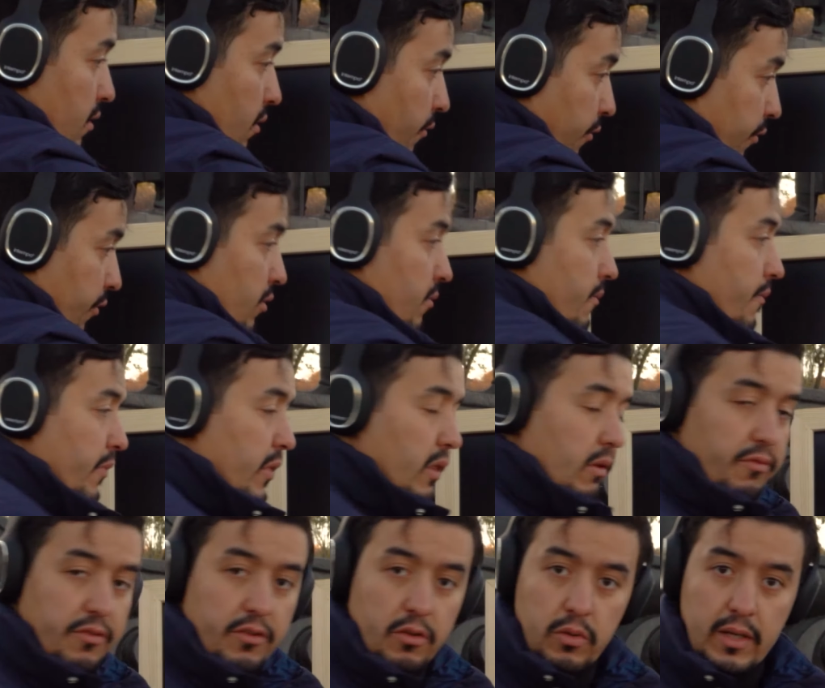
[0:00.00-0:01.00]
from the
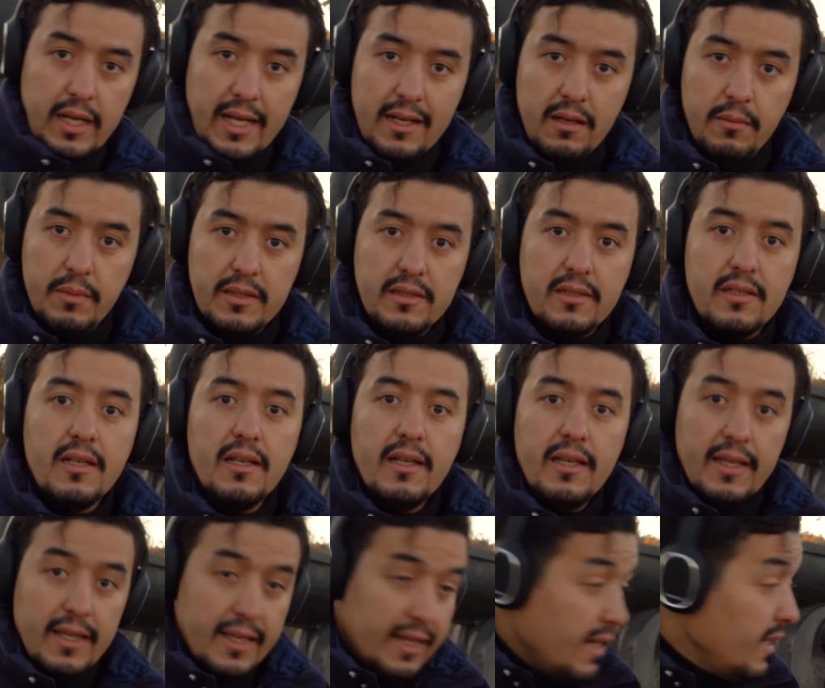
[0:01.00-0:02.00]
fuel element
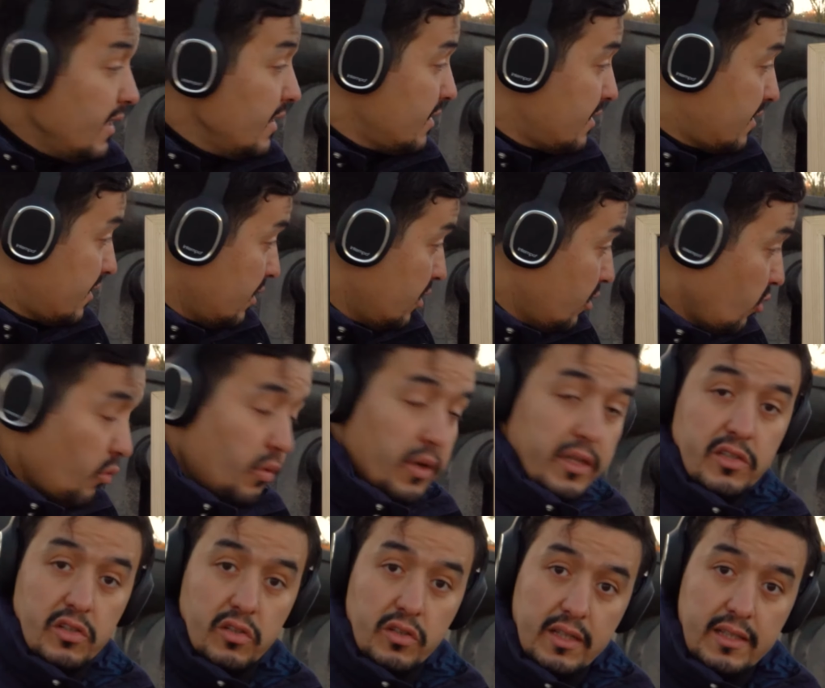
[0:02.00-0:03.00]
is the
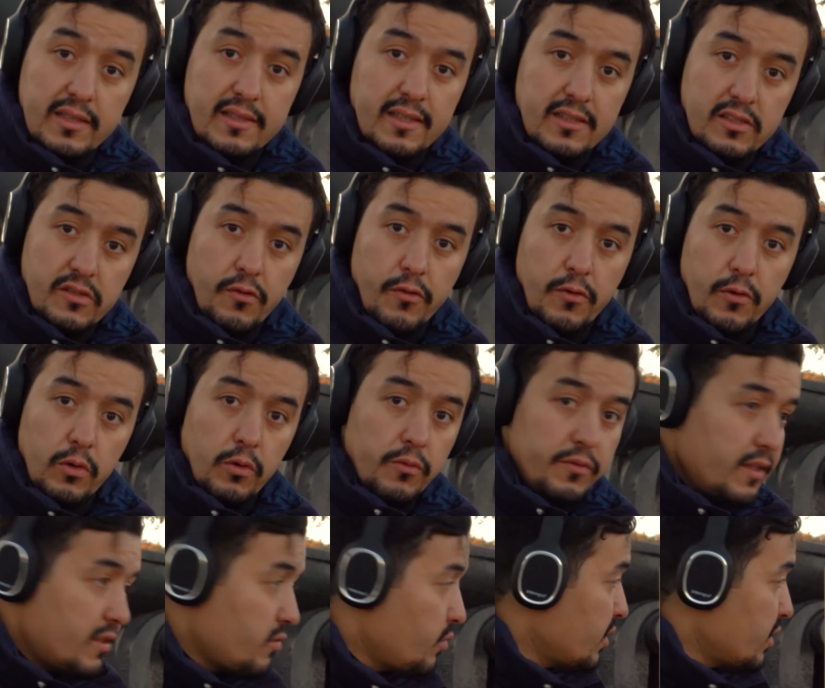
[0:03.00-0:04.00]
water. This is the role of this